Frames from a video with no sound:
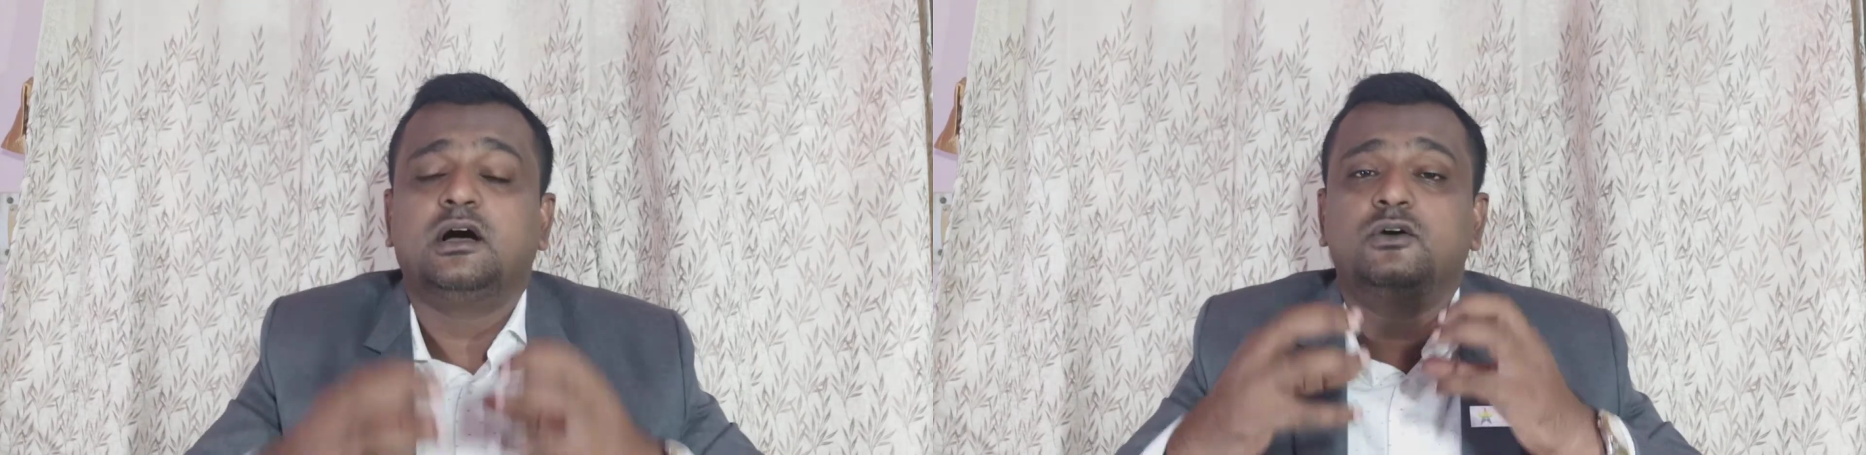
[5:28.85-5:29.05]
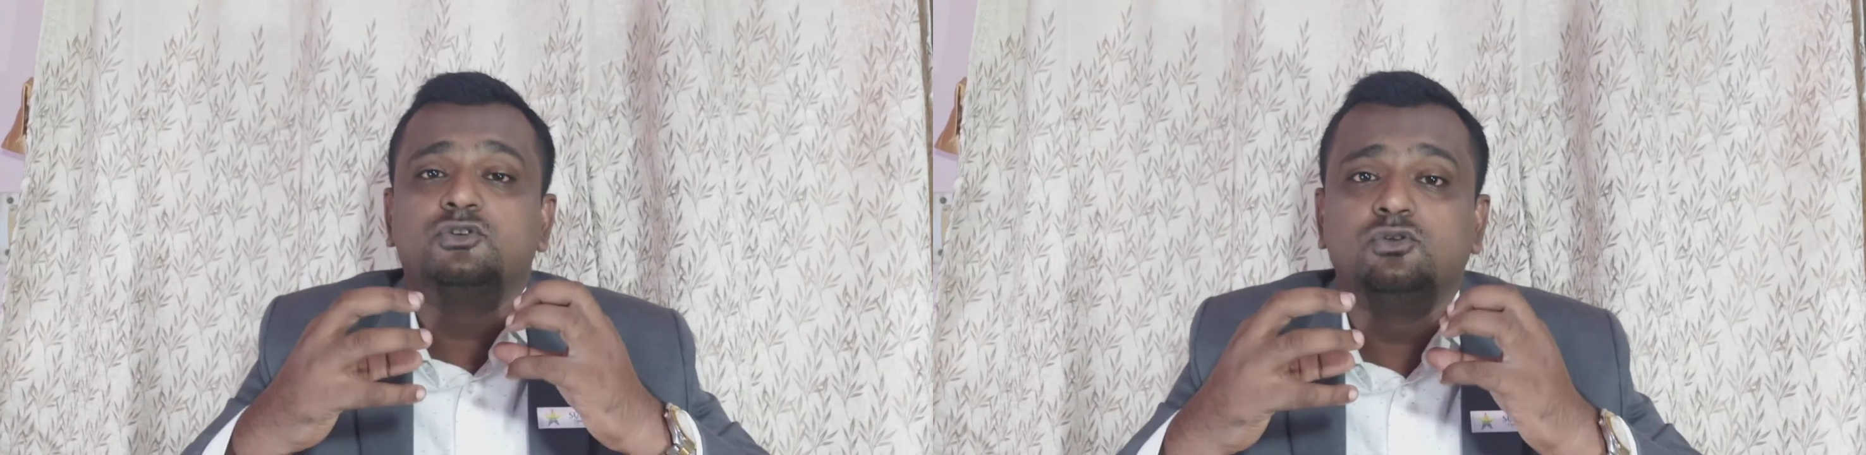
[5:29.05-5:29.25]

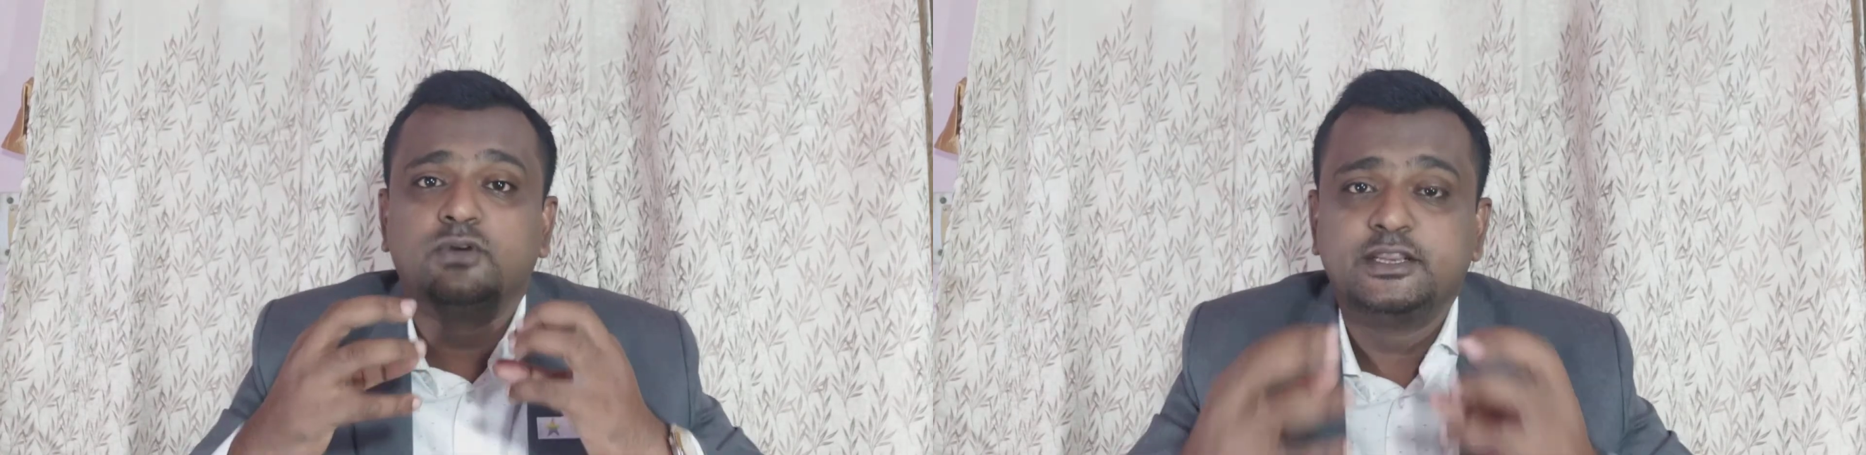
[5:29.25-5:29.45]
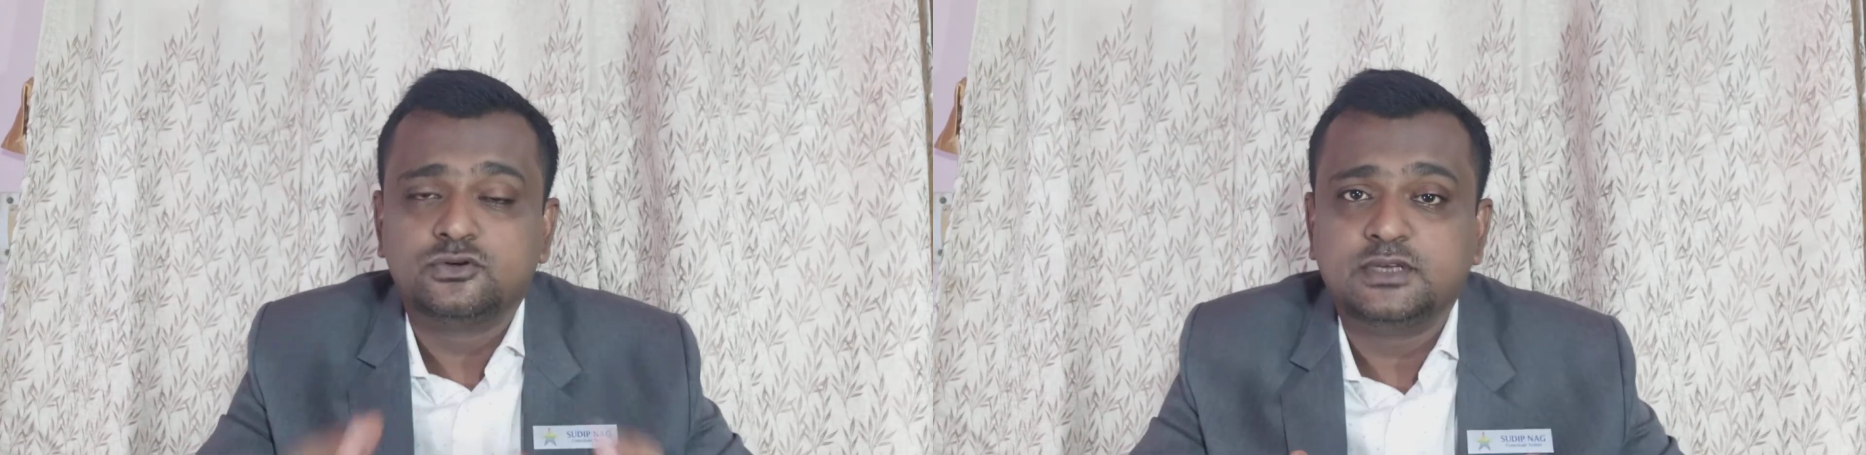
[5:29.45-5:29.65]
how to look
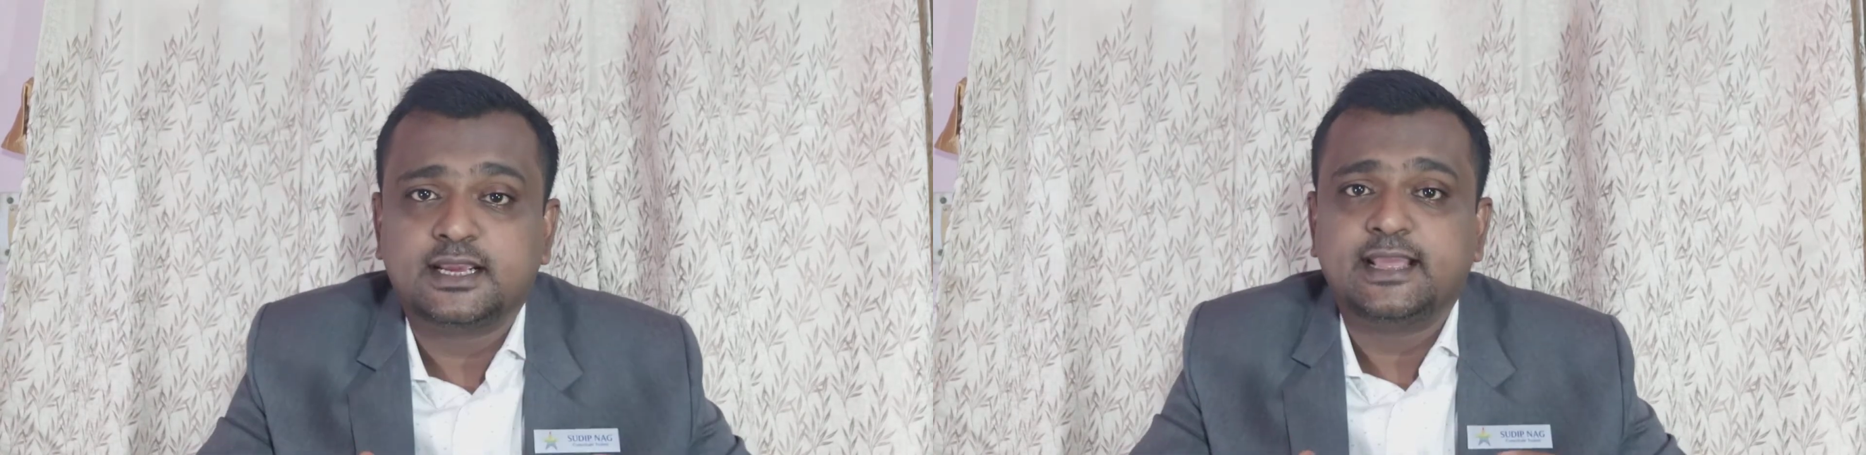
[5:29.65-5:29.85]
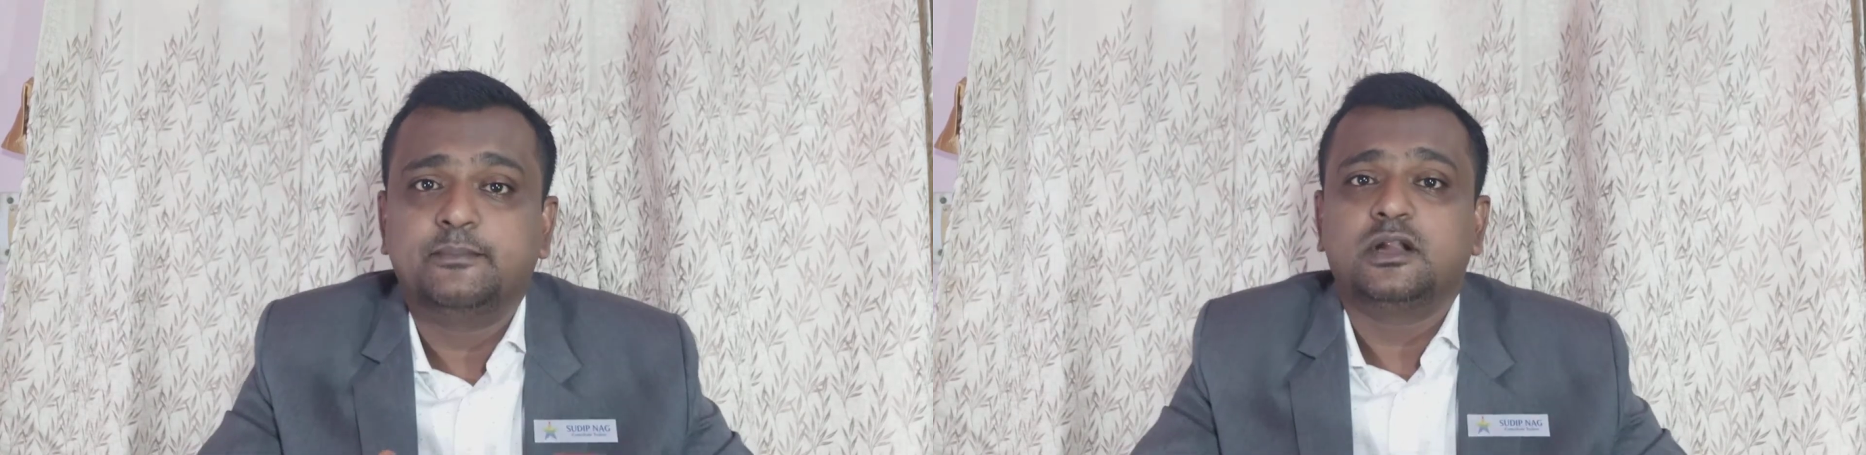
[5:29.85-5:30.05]
into the
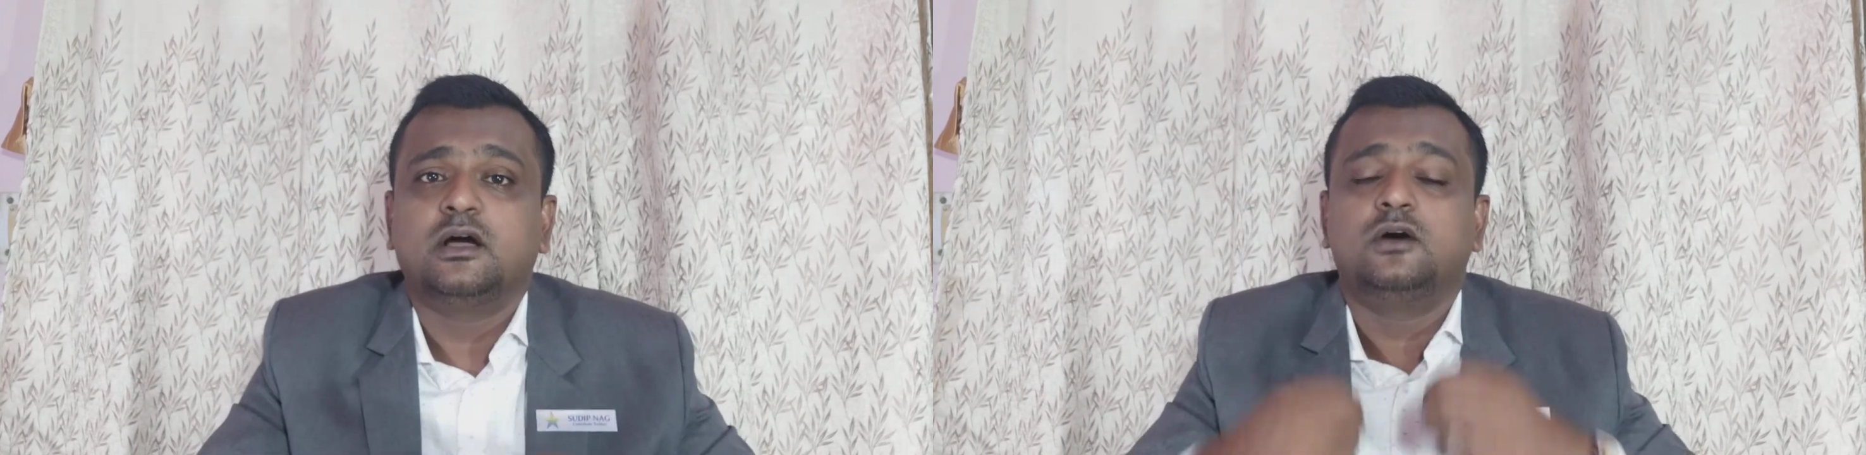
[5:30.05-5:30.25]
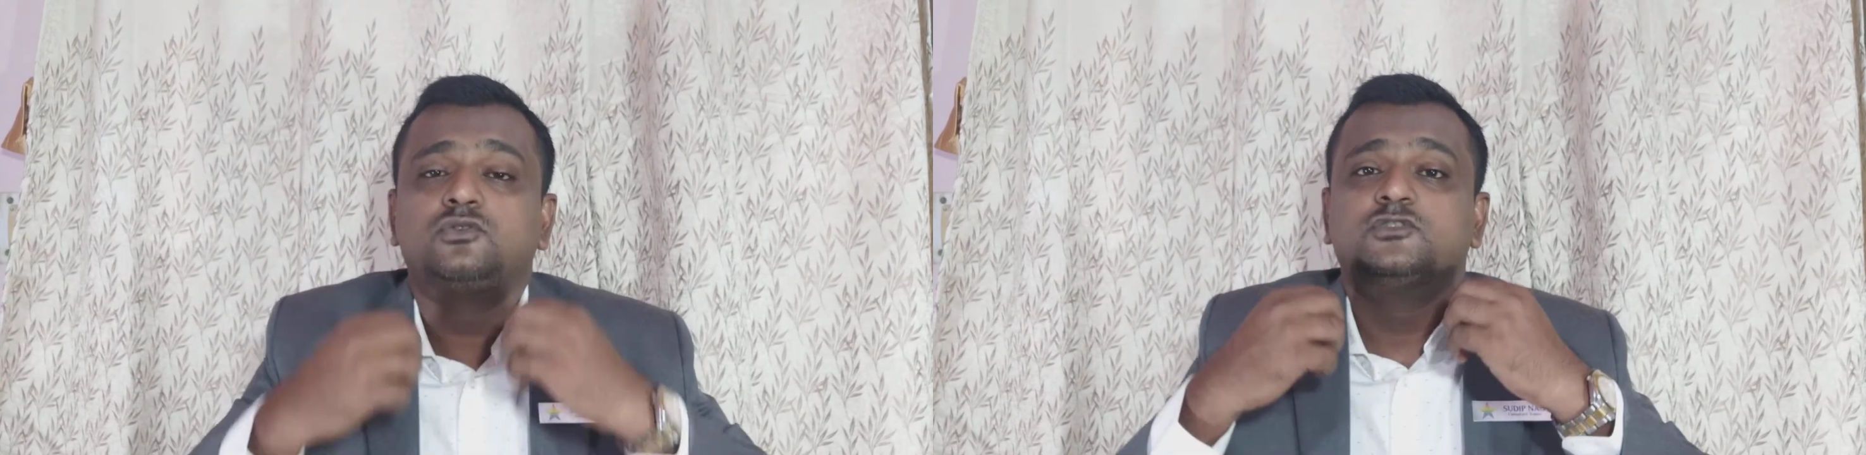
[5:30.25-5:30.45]
camera,
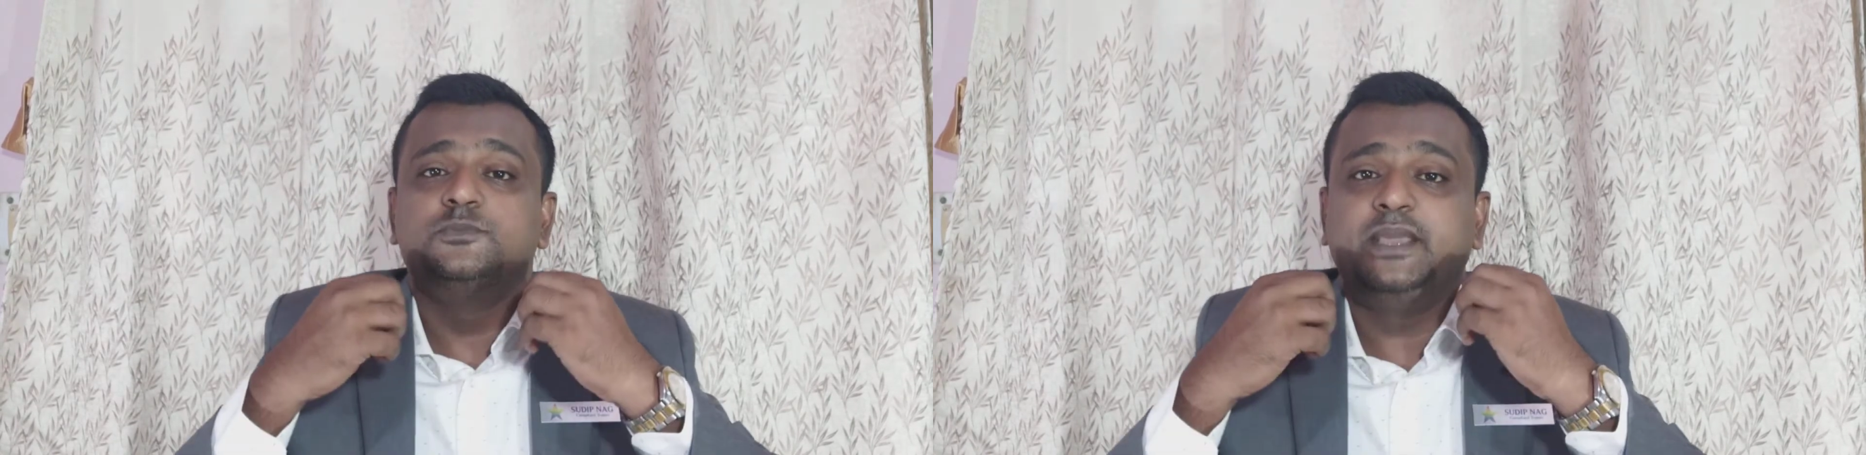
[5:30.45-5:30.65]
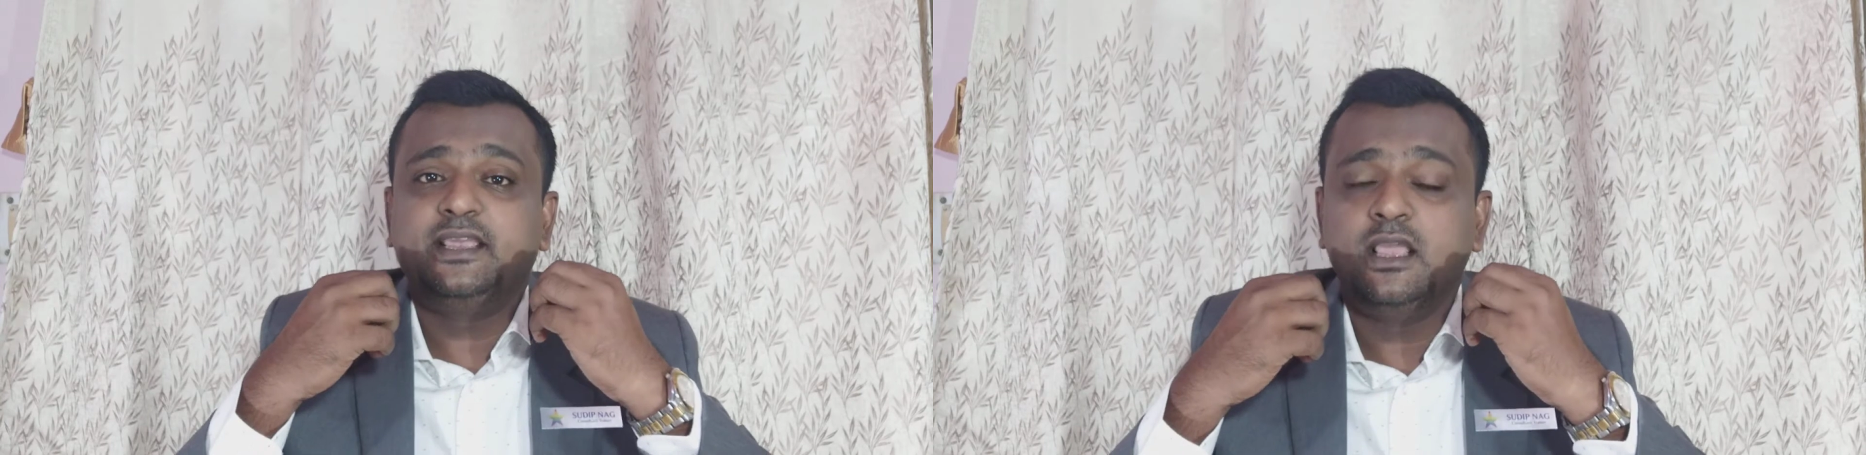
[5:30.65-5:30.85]
how to
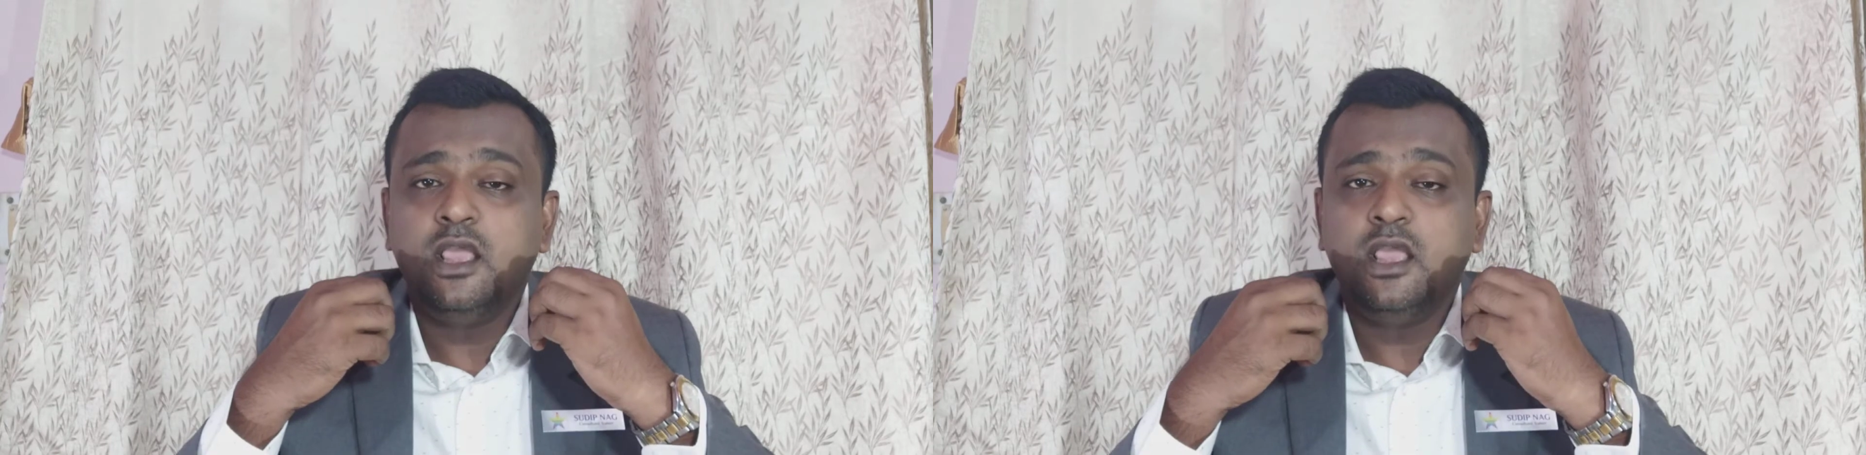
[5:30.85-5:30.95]
speak